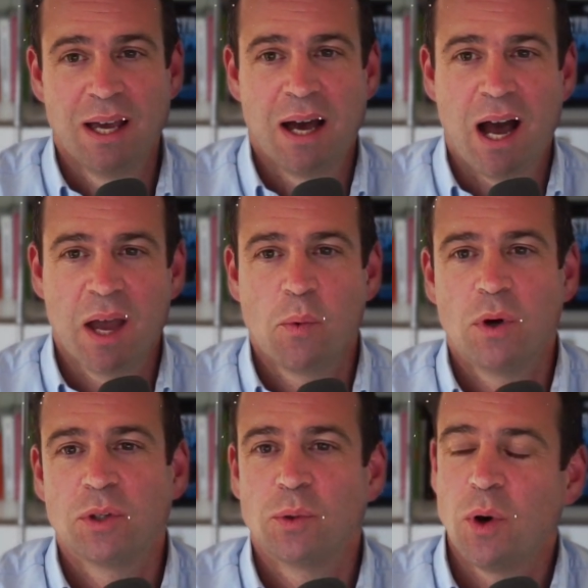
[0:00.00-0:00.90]
I
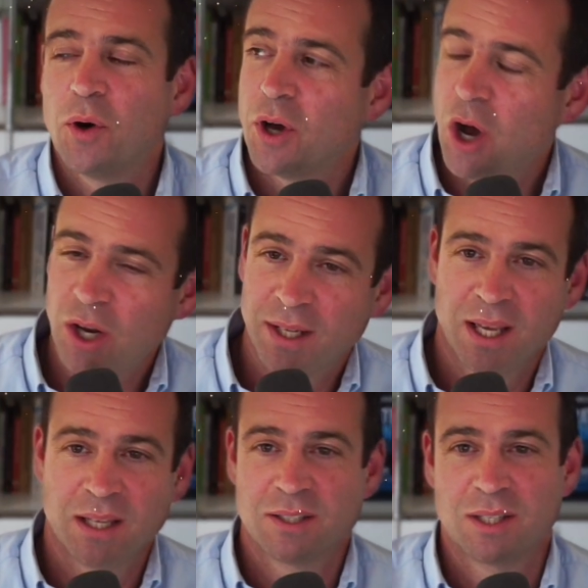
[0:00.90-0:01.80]
want to go on
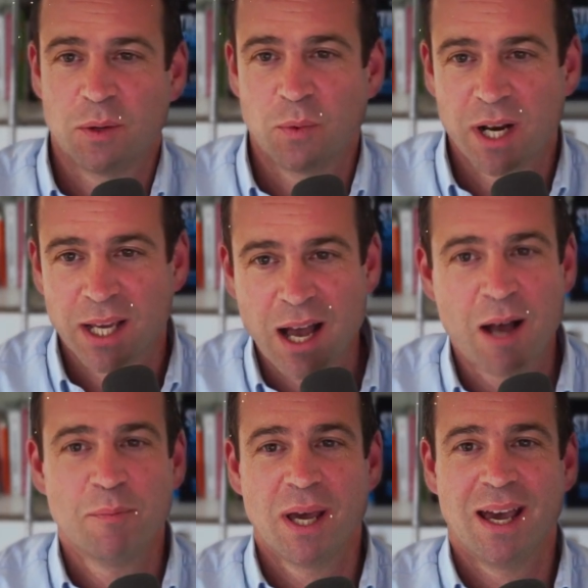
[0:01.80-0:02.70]
holidays, and when I
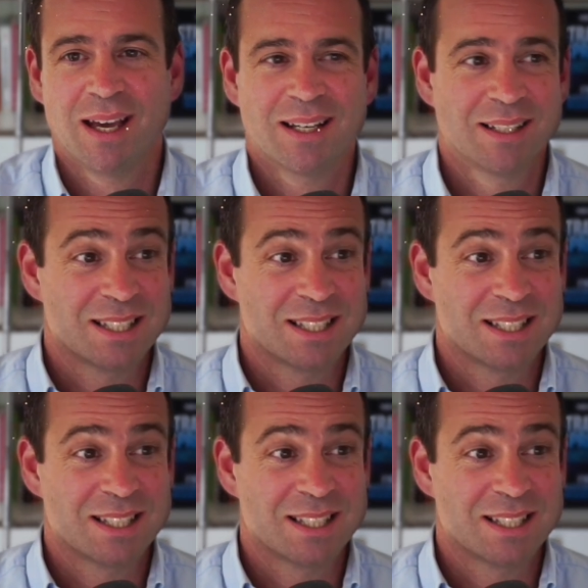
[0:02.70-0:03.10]
come back,